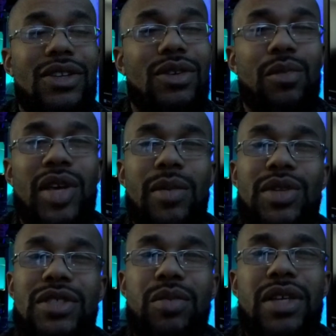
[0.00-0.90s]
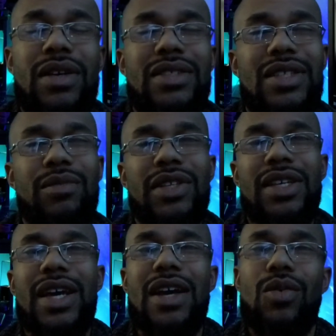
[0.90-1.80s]
know, to be able to speak on something,
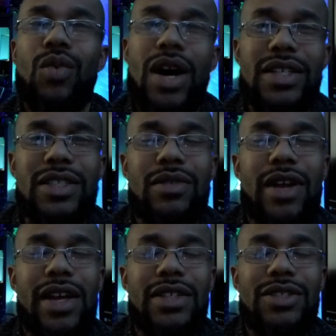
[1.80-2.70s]
you gotta watch it, right?